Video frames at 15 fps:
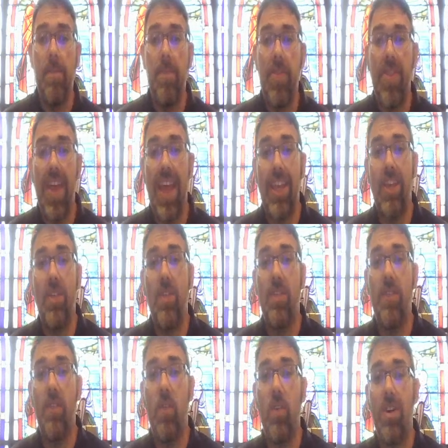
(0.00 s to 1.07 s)
Thank you
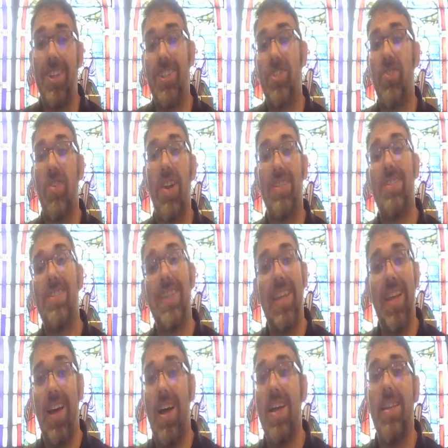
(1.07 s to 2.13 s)
for
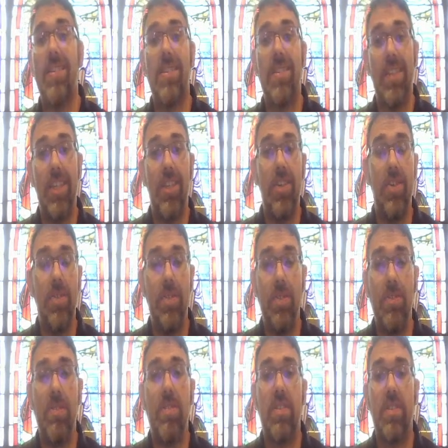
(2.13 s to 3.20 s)
trusting us to
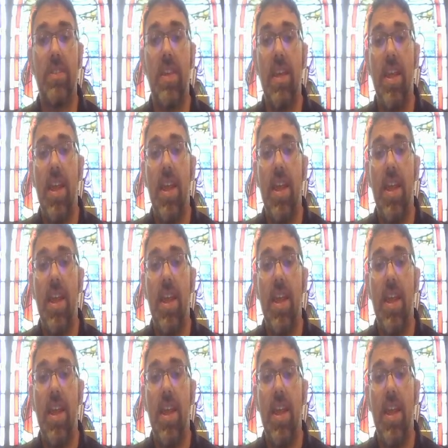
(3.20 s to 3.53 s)
use